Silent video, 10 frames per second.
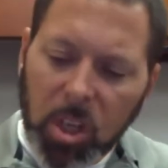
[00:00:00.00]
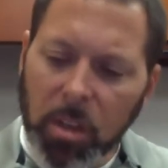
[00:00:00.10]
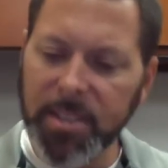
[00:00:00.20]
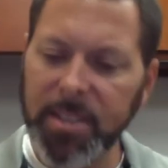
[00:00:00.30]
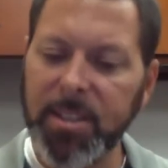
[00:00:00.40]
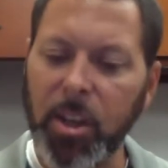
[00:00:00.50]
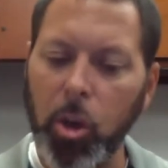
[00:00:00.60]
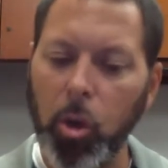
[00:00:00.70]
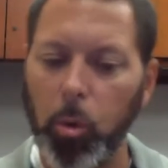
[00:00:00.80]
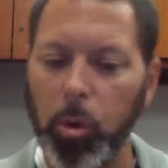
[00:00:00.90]
This is the
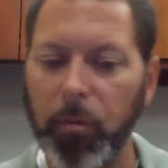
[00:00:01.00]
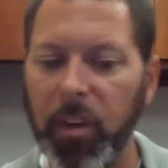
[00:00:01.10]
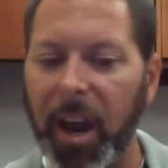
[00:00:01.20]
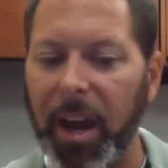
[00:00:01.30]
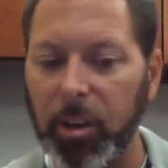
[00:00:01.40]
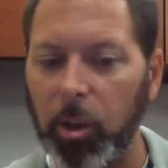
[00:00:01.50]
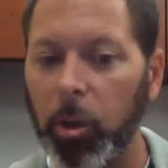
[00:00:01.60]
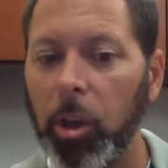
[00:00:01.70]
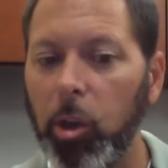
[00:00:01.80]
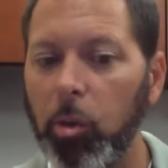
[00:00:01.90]
new. You
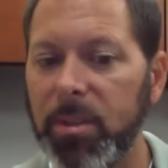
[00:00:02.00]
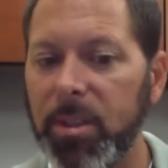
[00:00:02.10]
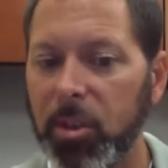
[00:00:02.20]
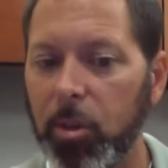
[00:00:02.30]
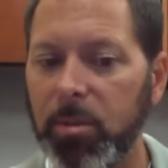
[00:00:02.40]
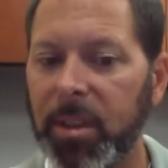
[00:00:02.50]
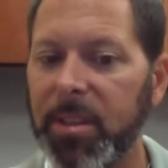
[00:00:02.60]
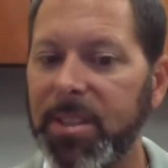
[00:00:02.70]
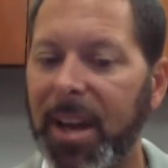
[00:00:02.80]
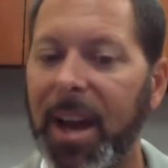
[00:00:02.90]
can use the screws on the
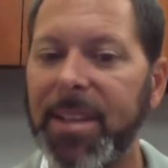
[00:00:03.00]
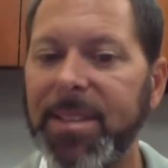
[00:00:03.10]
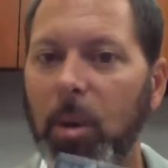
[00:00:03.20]
sides,